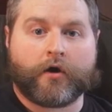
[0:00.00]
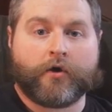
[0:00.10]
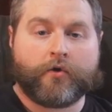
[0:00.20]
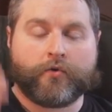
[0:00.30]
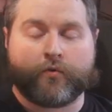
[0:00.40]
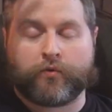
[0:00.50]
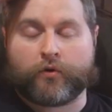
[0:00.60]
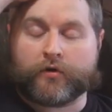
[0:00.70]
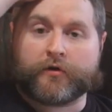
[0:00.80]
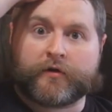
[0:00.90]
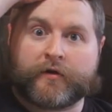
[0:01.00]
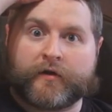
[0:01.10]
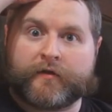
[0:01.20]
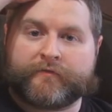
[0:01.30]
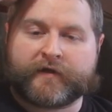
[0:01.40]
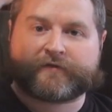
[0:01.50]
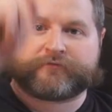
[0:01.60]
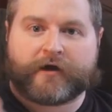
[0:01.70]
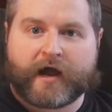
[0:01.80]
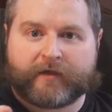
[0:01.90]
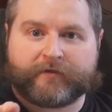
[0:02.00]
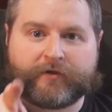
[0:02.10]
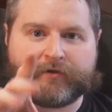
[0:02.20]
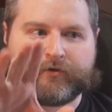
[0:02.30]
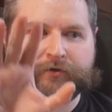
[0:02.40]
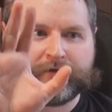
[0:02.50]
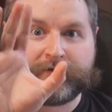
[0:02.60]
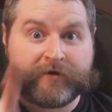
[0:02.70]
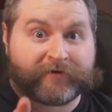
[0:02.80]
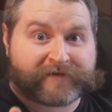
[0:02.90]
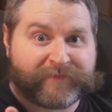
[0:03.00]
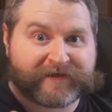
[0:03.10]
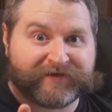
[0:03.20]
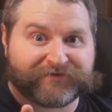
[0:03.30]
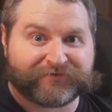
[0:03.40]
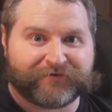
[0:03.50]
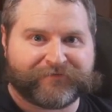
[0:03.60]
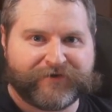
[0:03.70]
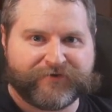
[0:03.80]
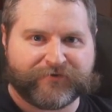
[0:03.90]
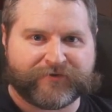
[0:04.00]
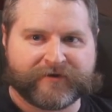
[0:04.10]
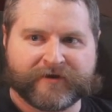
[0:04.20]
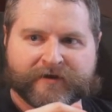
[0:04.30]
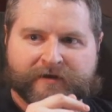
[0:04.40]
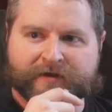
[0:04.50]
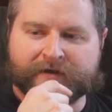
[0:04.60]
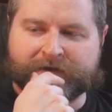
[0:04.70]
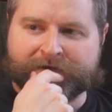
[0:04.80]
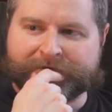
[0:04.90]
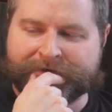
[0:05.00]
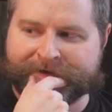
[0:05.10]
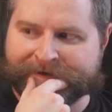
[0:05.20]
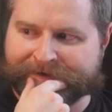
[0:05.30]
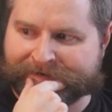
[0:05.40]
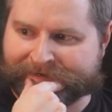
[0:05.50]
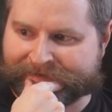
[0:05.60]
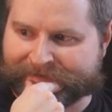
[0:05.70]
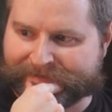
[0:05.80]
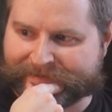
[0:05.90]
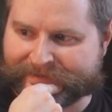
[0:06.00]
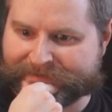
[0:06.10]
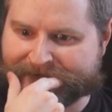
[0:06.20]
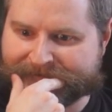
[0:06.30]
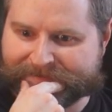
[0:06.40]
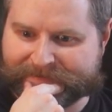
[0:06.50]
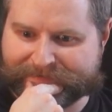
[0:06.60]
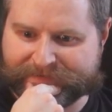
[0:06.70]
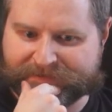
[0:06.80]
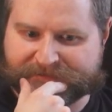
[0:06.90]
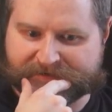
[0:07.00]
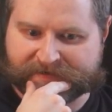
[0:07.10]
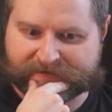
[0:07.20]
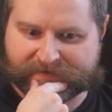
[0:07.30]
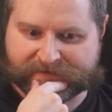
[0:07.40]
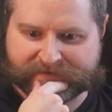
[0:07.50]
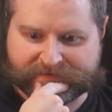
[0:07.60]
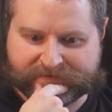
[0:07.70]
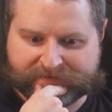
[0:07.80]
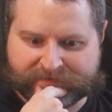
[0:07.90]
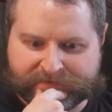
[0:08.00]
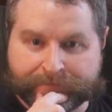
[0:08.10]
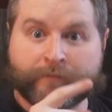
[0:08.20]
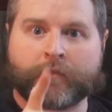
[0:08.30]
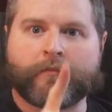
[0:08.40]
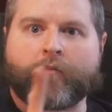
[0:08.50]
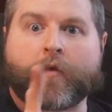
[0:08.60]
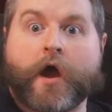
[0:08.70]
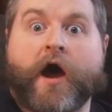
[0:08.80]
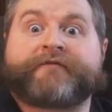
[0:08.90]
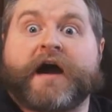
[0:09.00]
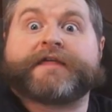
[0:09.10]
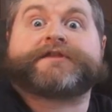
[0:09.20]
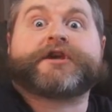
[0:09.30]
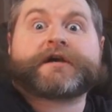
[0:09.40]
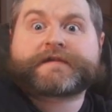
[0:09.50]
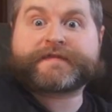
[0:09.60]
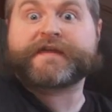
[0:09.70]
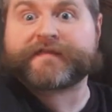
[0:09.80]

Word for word: Oh, that's right. You're expecting a review. Huh. Let me think. I've got just the